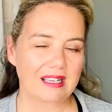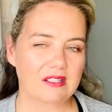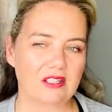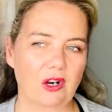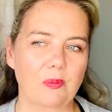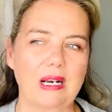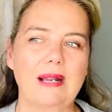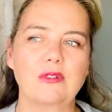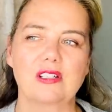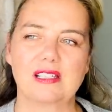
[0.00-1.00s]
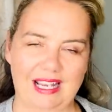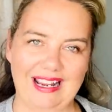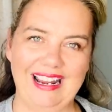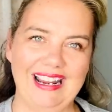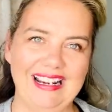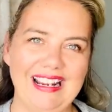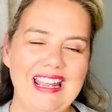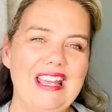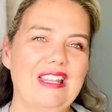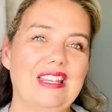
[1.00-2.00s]
And so, but I'm just saying
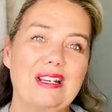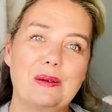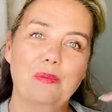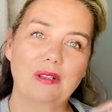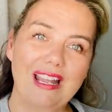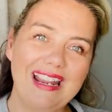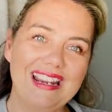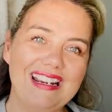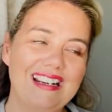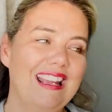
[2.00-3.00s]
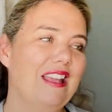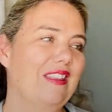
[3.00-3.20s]
that they complain